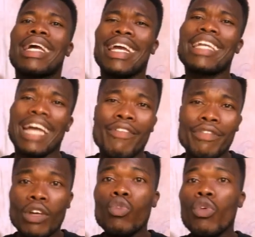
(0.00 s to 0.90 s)
And
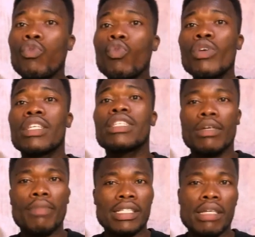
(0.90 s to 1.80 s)
after uncle who is
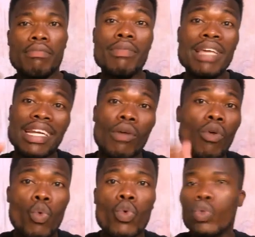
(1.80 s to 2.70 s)
a master, baby, I'd not
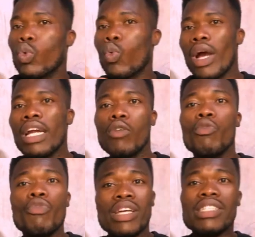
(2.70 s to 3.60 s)
go to Kwana
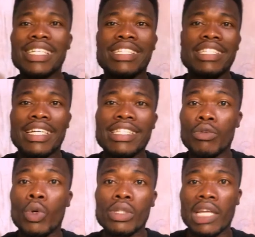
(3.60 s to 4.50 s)
Mufia Sanket and get
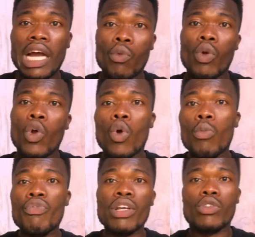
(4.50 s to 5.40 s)
him on town.
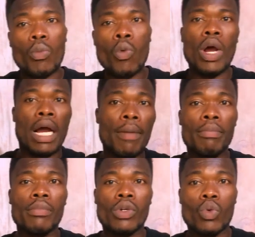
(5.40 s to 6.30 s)
Mufia saw more ham,
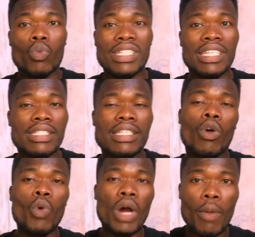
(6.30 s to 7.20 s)
what I say,
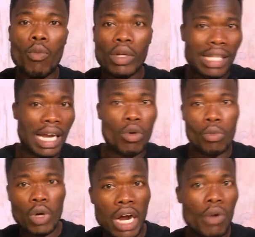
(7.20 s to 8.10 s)
more ham or town,
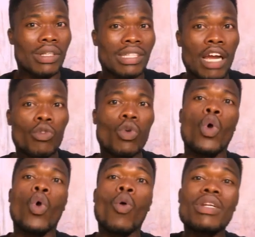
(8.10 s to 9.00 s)
more ham or town.
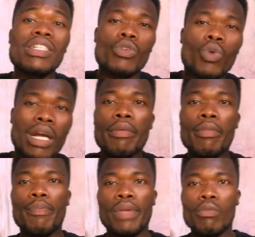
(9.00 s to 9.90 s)
Moving to Kwana will
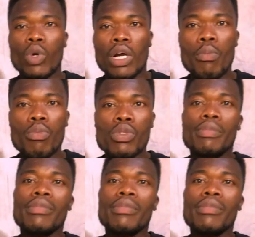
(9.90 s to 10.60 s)
be Pim campus.